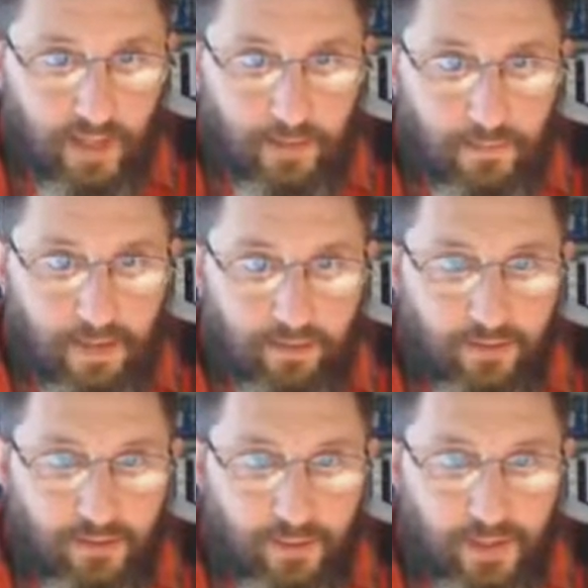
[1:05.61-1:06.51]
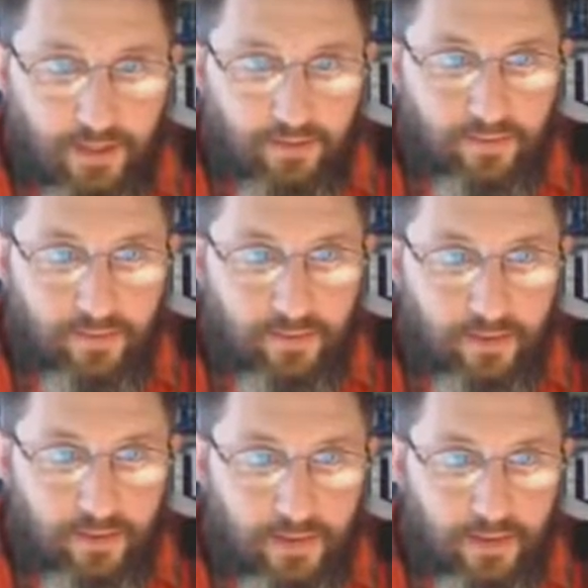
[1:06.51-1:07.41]
How many boundaries do we have?
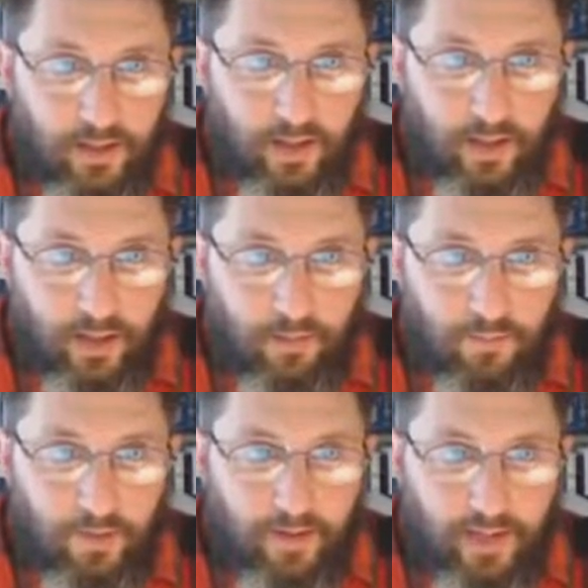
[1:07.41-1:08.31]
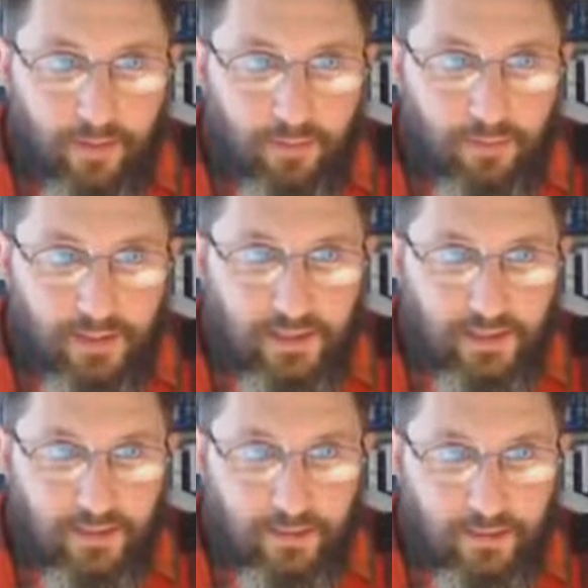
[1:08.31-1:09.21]
Um, that would
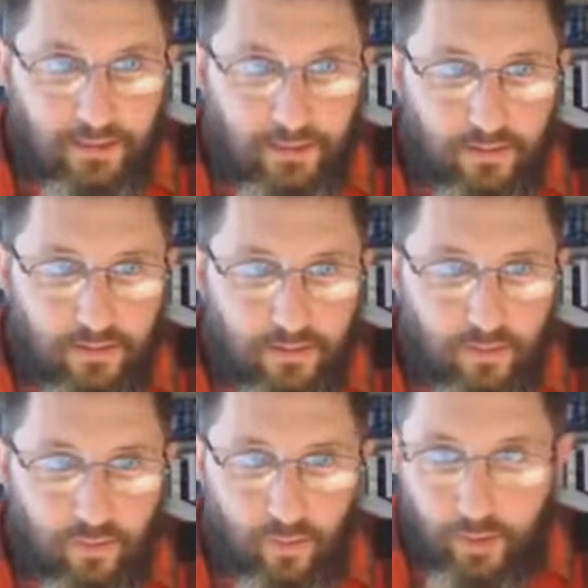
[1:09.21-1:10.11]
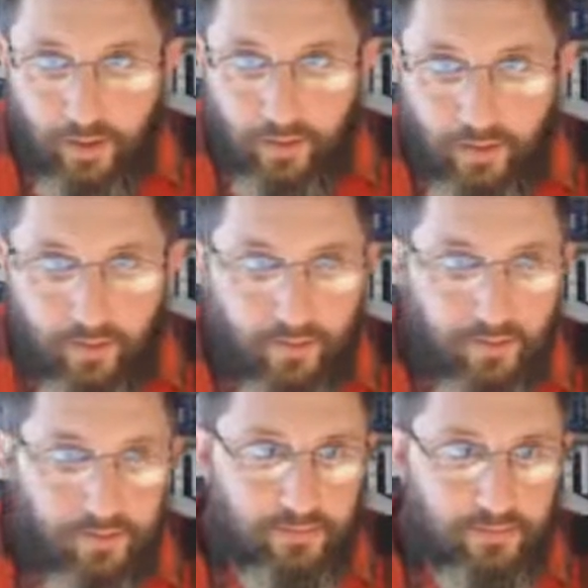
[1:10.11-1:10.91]
be 12.